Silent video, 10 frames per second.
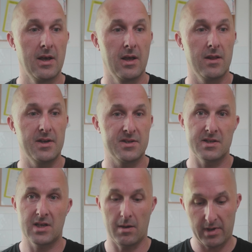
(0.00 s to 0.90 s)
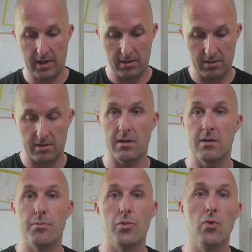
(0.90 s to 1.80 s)
This is coming in to the
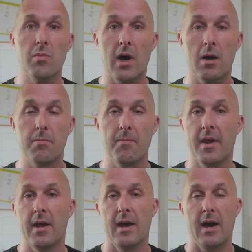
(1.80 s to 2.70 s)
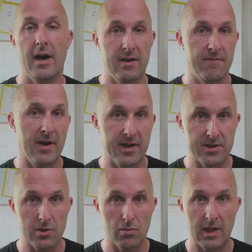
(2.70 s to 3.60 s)
boom arm. I'd advise
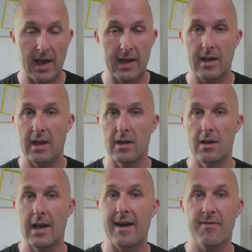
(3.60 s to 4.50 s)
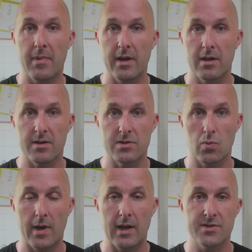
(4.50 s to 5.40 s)
you get a lav mic as
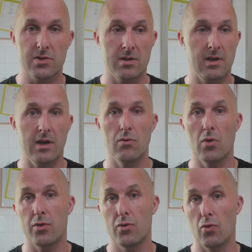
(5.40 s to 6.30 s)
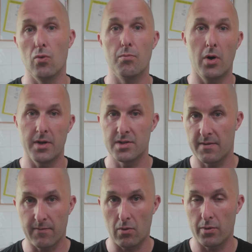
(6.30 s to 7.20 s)
well, so that you've got 2 points of
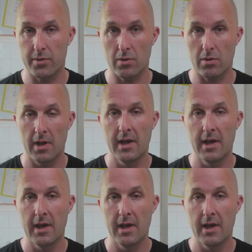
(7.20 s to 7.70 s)
audio.